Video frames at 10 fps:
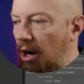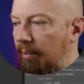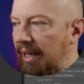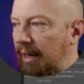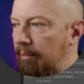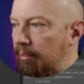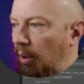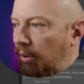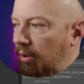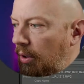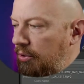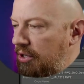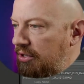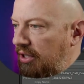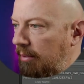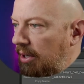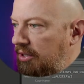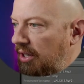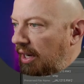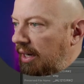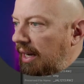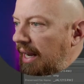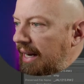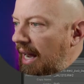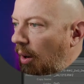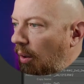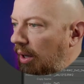I'm getting both of those side by side. Now,